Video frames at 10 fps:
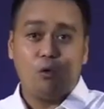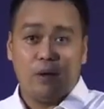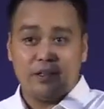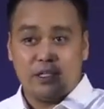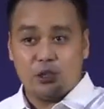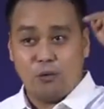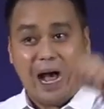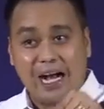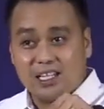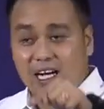whether to
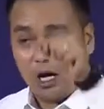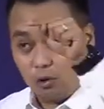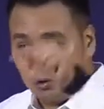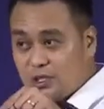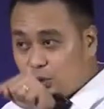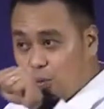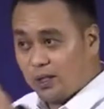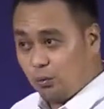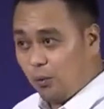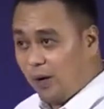act according to
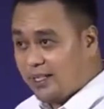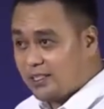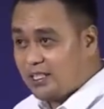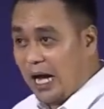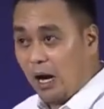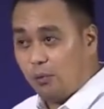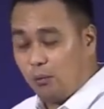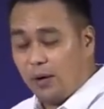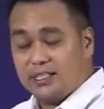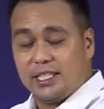what we want, how we
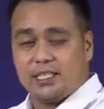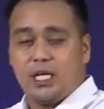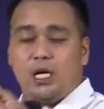want it,